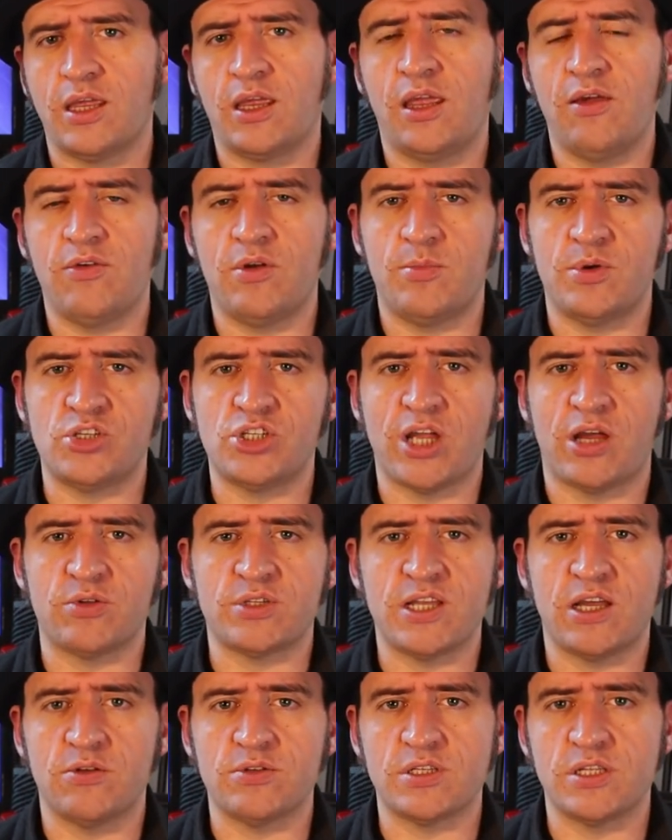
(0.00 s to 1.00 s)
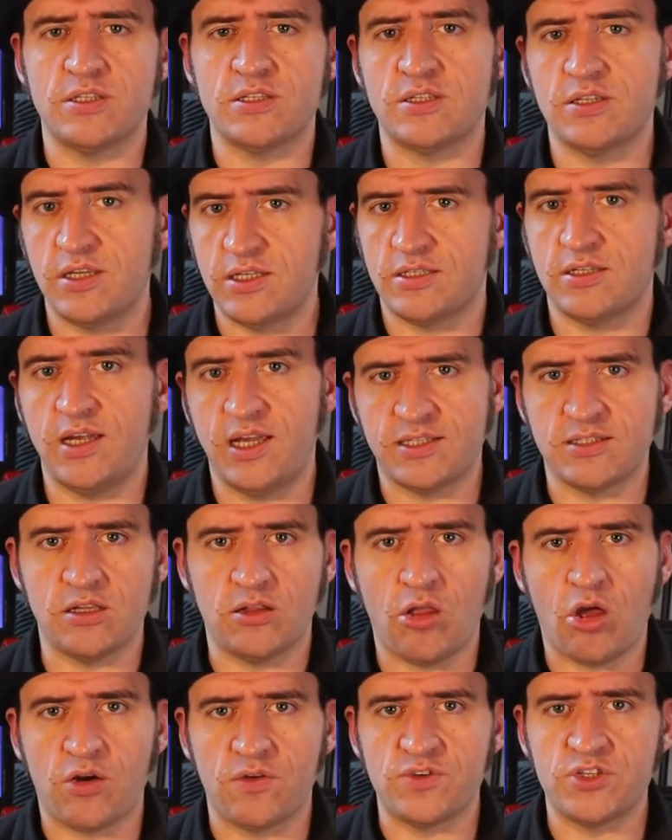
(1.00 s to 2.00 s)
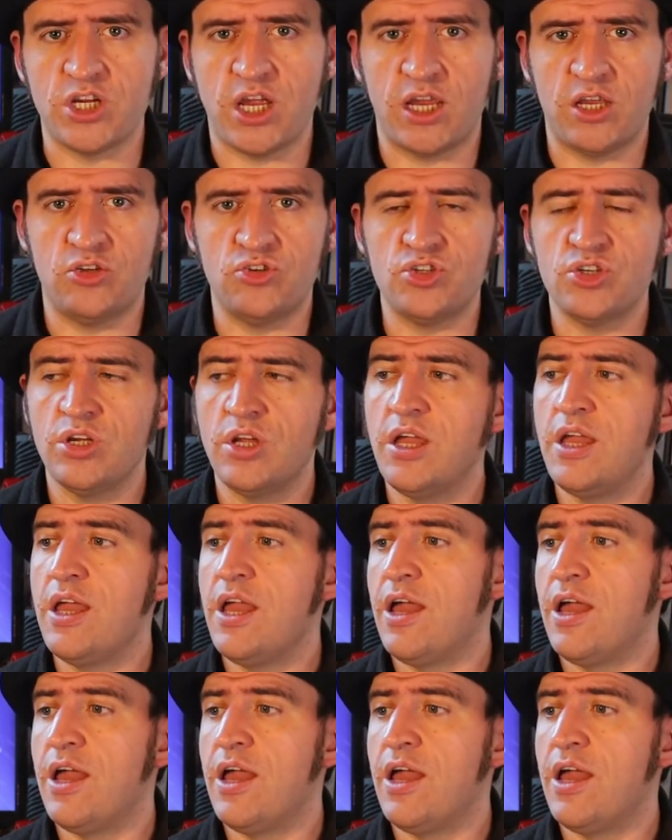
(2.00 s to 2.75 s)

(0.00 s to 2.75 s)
giving him a shout out, since it's a lot of change.